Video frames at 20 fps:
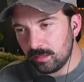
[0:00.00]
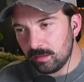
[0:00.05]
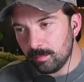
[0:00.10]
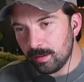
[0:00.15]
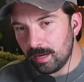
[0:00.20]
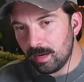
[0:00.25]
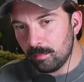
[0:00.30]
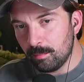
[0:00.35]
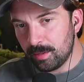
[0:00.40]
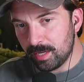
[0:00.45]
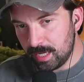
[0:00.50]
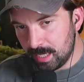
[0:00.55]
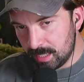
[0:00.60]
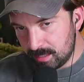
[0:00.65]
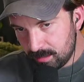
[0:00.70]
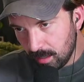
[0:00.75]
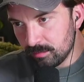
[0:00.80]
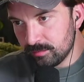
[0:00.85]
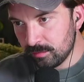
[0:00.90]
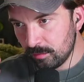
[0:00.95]
about, but it
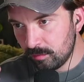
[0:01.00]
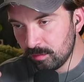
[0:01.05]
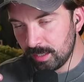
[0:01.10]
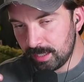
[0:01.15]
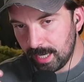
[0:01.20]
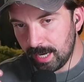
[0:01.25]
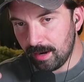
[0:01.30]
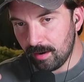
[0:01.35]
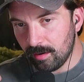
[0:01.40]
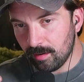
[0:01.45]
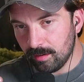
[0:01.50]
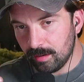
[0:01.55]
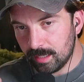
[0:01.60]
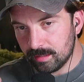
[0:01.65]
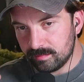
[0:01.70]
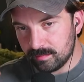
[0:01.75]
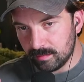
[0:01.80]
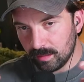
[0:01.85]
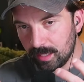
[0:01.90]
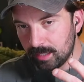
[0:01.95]
does look like hair.
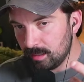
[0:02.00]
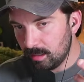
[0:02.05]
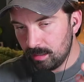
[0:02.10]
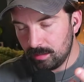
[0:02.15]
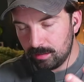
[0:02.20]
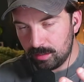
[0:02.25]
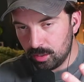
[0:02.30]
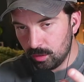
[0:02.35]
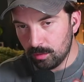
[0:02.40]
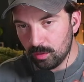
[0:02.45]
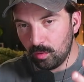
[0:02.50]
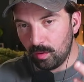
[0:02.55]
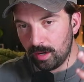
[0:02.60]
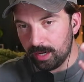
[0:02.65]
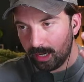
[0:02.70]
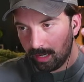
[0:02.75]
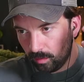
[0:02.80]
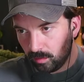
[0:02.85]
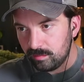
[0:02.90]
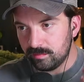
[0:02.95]
It's like humanoid
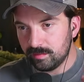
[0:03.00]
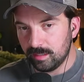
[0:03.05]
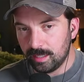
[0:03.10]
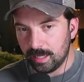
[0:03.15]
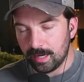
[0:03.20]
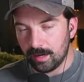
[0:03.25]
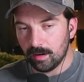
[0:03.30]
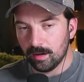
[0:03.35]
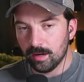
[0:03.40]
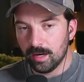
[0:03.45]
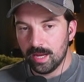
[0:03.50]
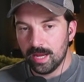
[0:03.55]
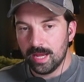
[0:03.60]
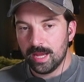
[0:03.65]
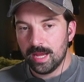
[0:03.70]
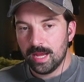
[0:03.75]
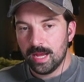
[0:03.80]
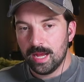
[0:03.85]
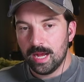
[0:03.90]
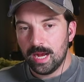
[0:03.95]
and it looks like hair.
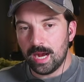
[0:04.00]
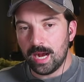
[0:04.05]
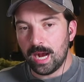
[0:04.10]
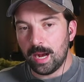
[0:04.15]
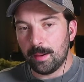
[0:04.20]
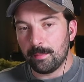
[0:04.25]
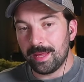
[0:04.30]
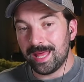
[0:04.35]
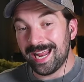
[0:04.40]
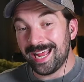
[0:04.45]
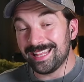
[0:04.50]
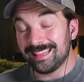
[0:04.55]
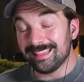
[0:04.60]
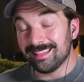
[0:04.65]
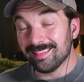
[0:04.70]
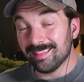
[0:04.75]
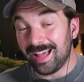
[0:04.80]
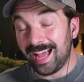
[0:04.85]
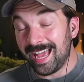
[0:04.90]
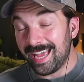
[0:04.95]

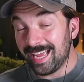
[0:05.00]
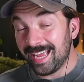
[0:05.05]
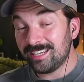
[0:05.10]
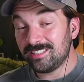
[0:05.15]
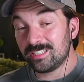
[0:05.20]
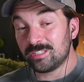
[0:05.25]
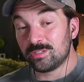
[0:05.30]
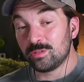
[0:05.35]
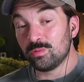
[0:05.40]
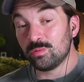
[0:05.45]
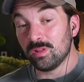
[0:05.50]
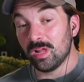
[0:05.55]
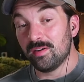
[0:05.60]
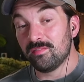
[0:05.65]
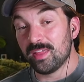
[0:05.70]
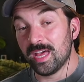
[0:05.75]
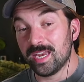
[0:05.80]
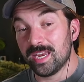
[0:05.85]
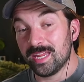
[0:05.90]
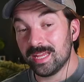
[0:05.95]
And I actually do love
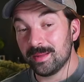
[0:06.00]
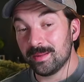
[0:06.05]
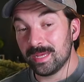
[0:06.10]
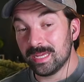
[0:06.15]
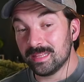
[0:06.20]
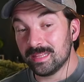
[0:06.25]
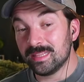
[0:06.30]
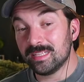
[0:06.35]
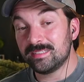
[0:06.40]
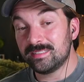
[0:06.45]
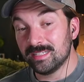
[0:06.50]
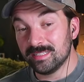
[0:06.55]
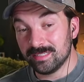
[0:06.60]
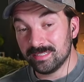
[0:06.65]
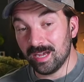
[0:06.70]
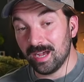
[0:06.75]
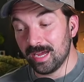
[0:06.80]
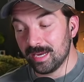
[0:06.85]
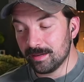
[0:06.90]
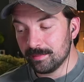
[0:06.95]
that in this
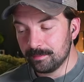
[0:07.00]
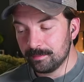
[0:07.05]
design,